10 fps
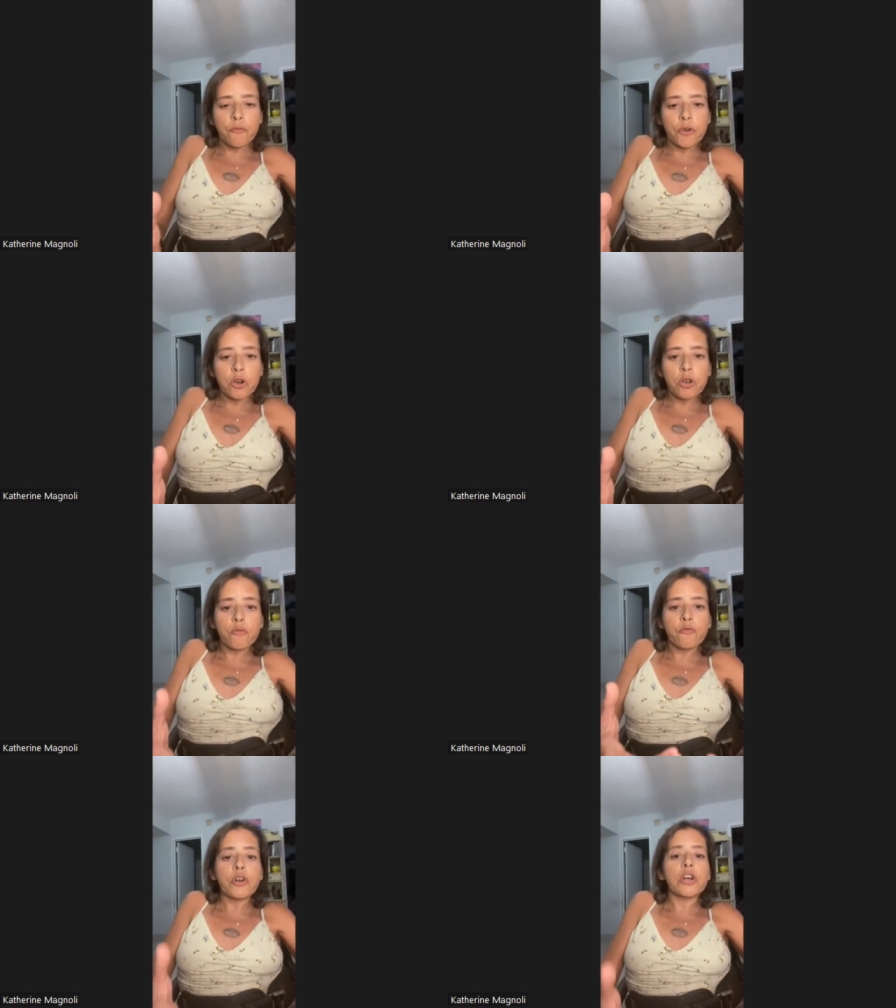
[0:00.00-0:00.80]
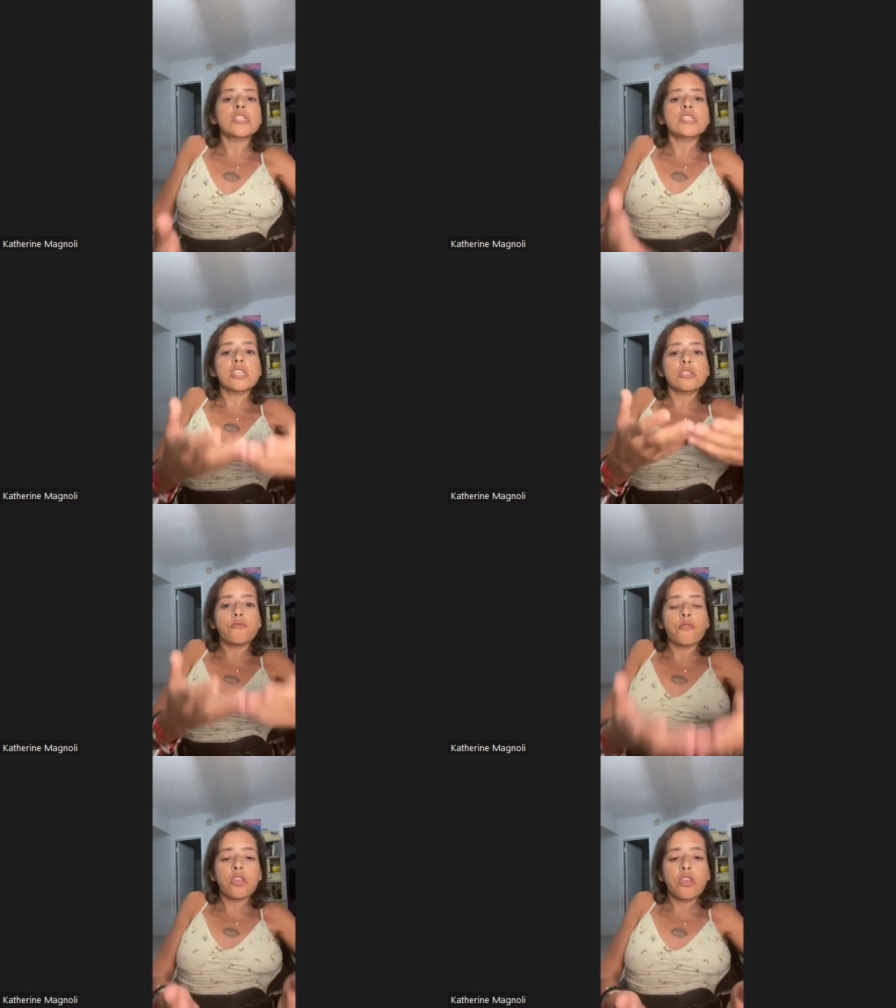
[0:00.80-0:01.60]
For for
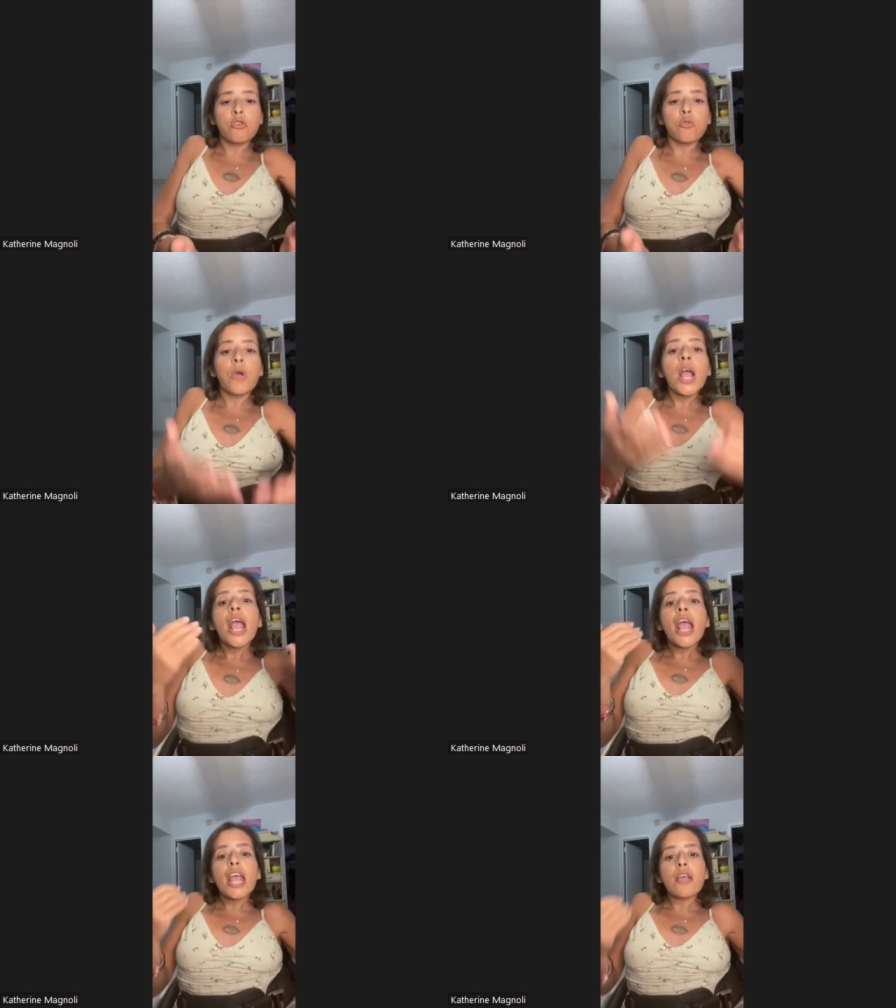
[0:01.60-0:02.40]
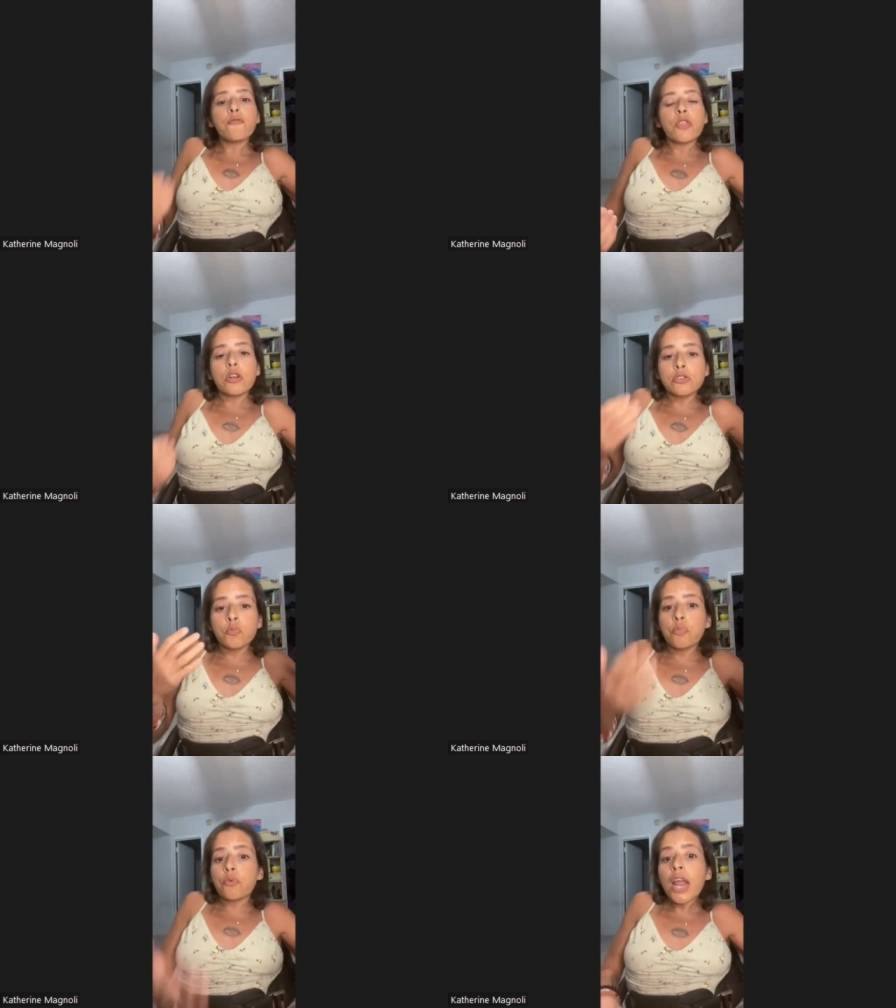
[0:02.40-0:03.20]
instance, for you, if there's
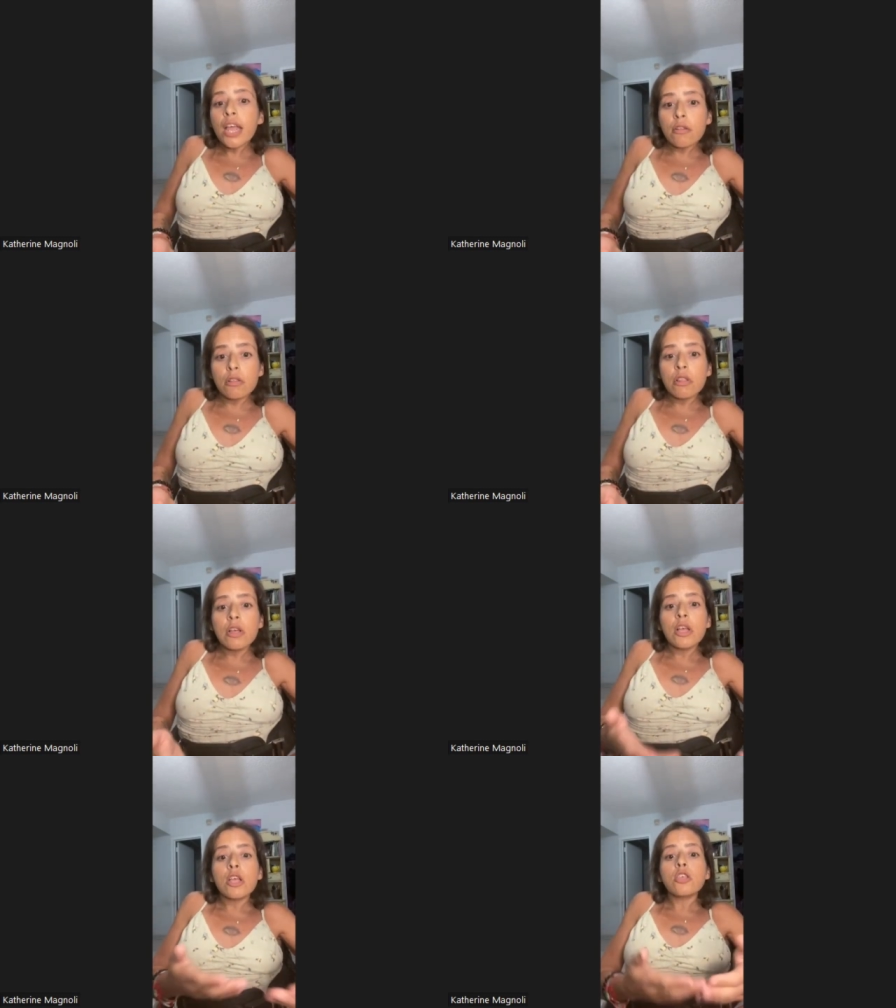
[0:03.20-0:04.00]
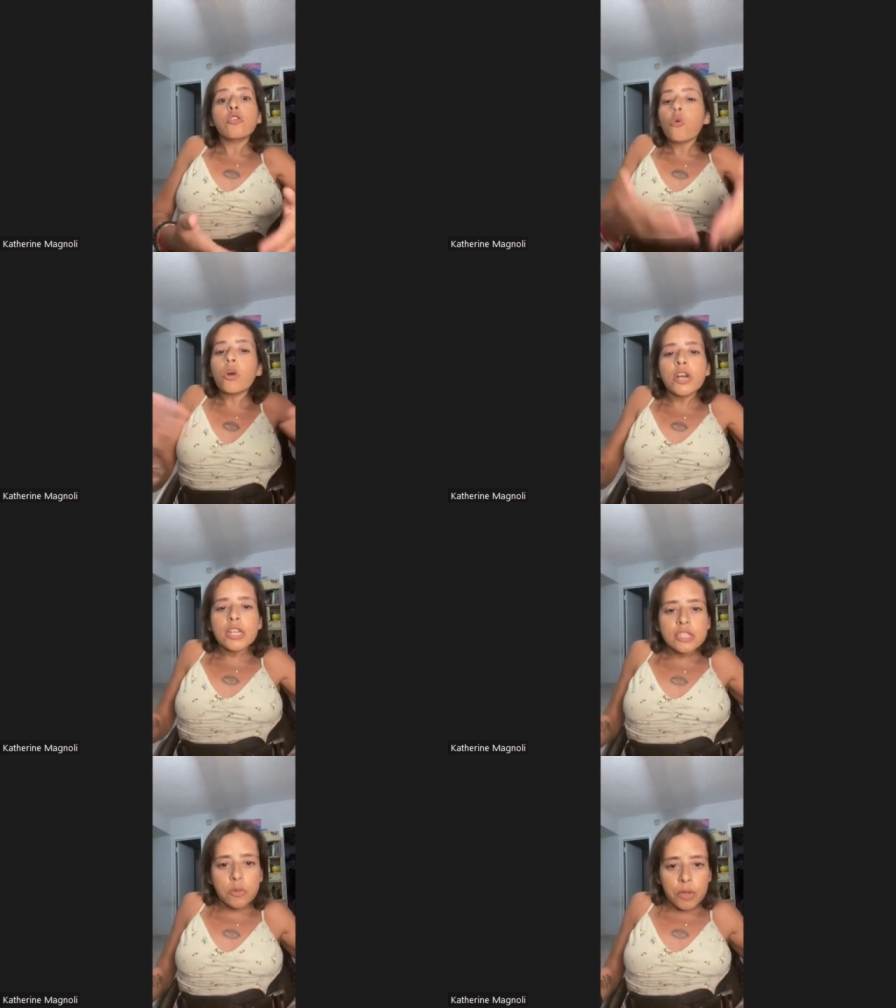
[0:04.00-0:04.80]
braille, your
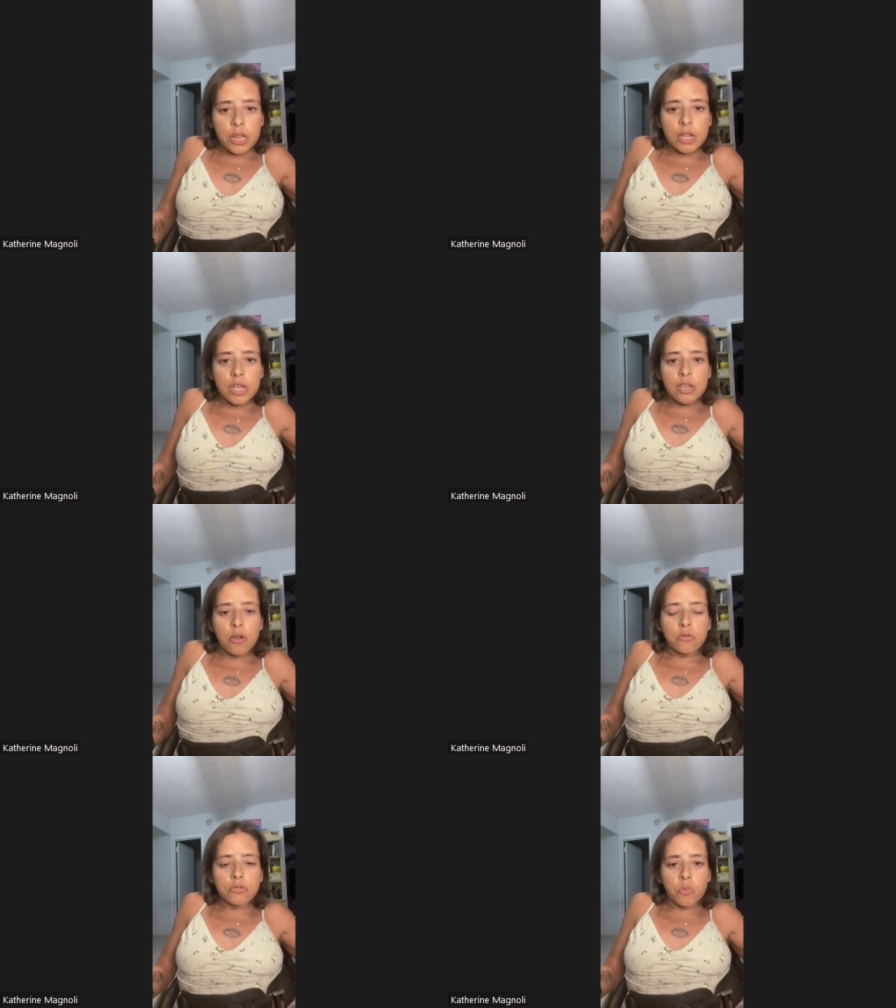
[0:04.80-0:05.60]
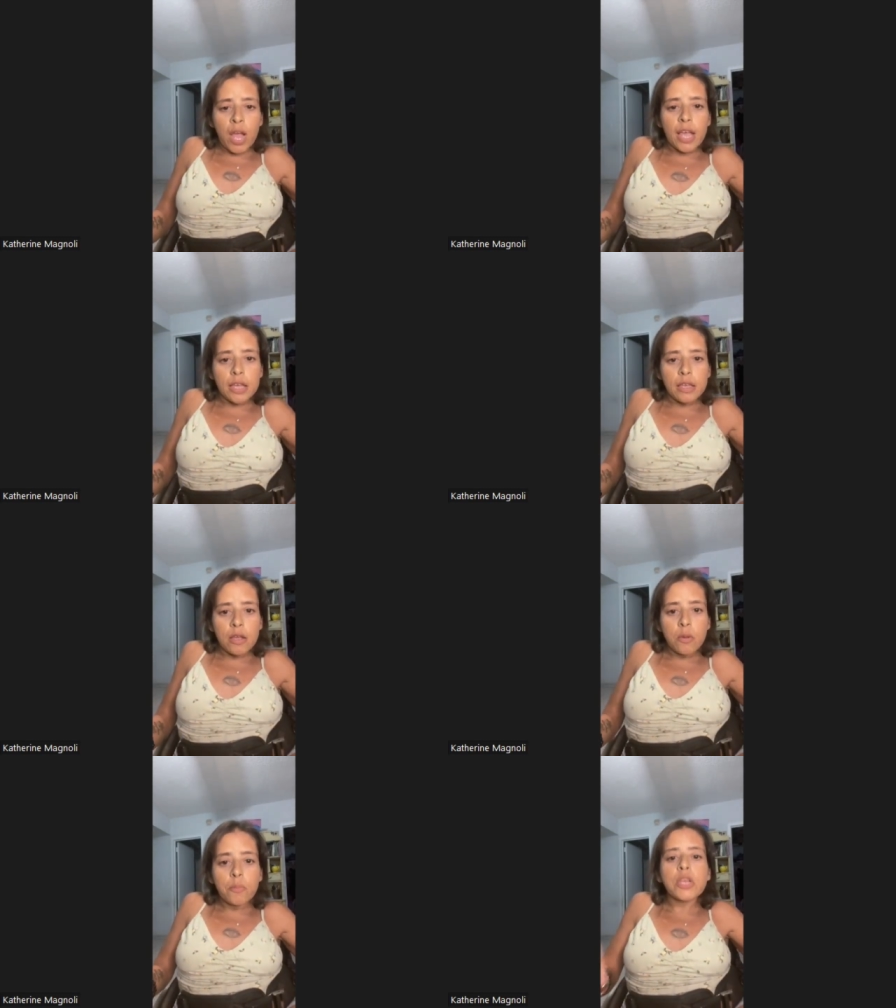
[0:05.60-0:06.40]
disability goes away
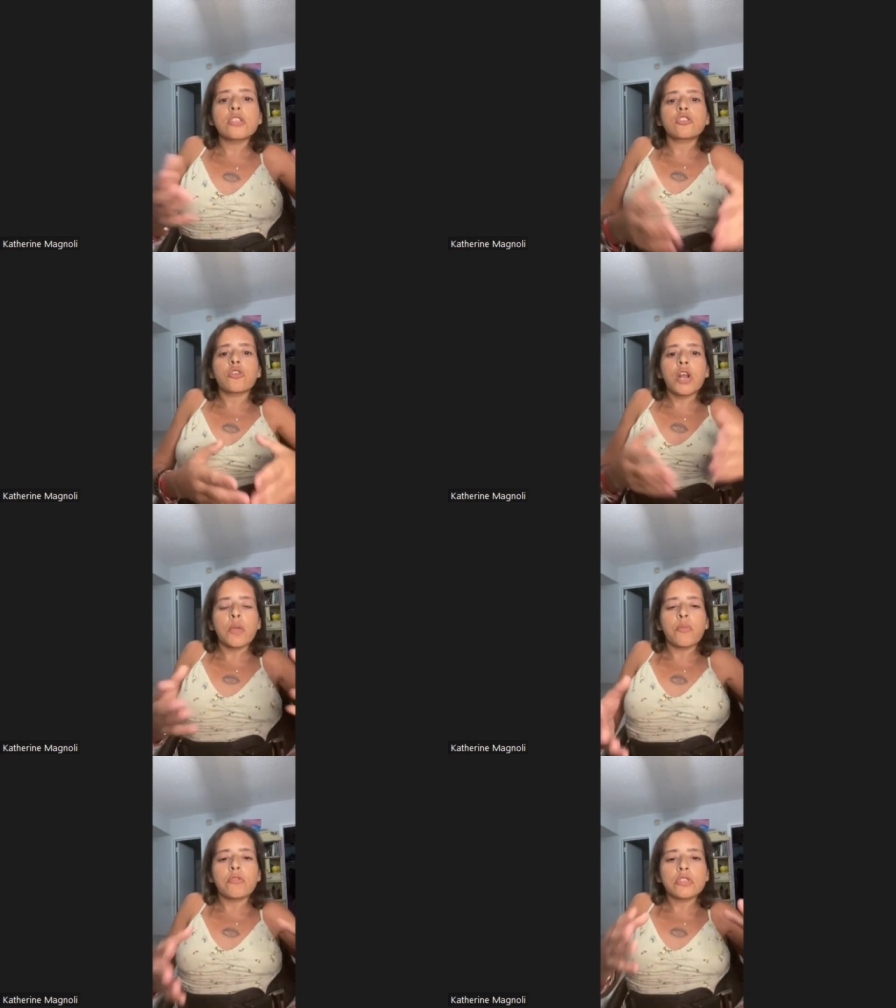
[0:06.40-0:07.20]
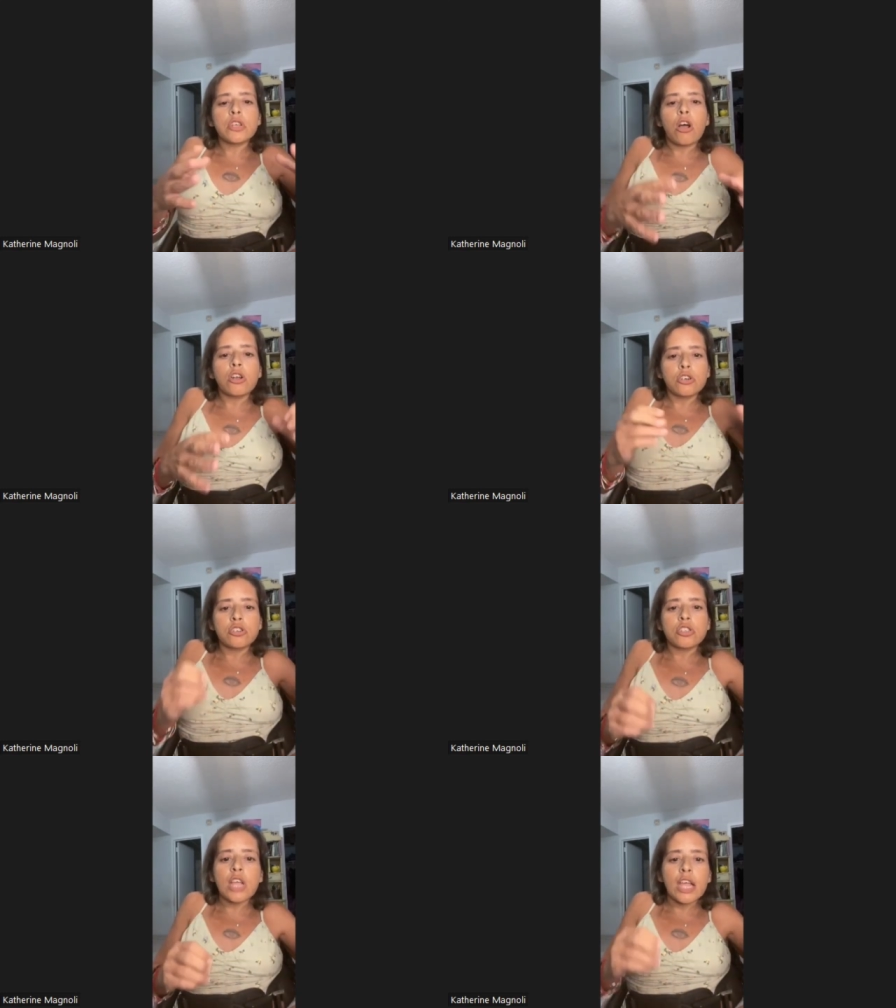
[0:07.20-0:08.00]
because you're able to
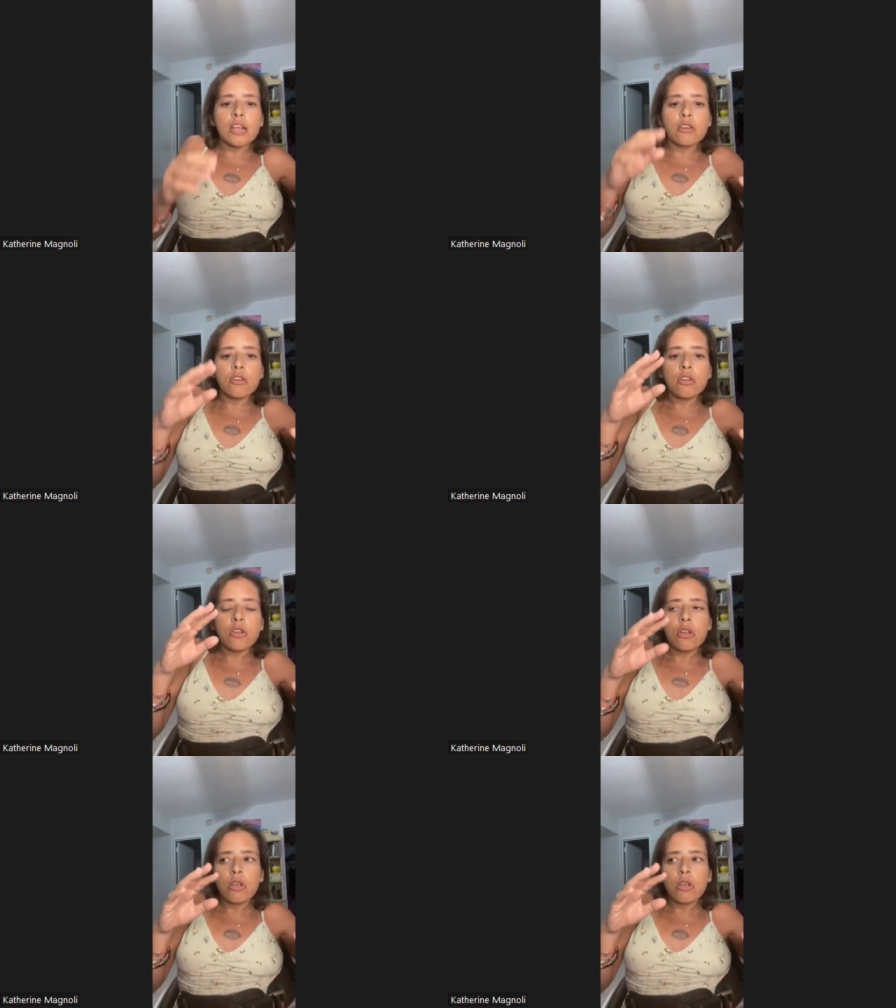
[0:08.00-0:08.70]
understand